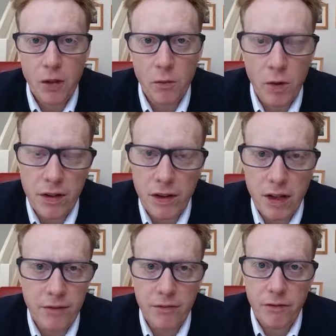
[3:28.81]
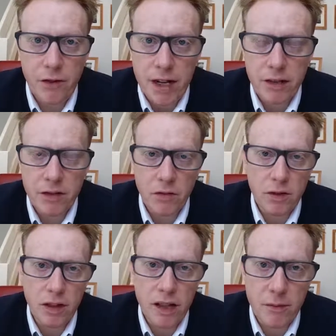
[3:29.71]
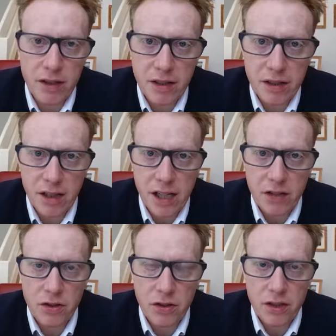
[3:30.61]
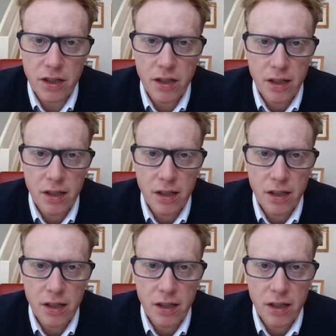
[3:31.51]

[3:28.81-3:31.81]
whether they're friends or whether they're business connections.